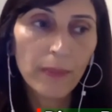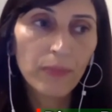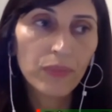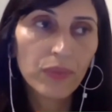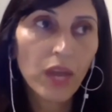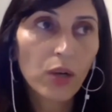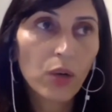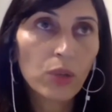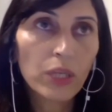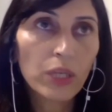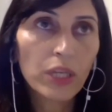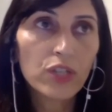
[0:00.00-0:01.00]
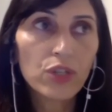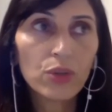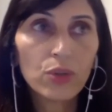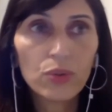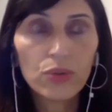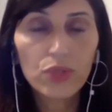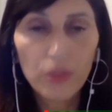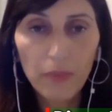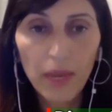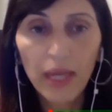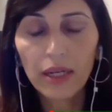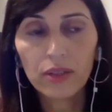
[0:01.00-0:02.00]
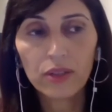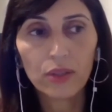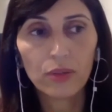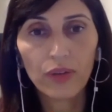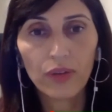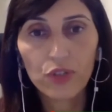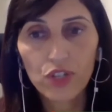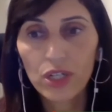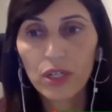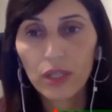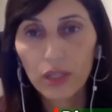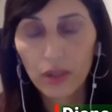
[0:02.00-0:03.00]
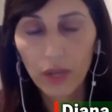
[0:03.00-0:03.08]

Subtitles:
not only to demand refugee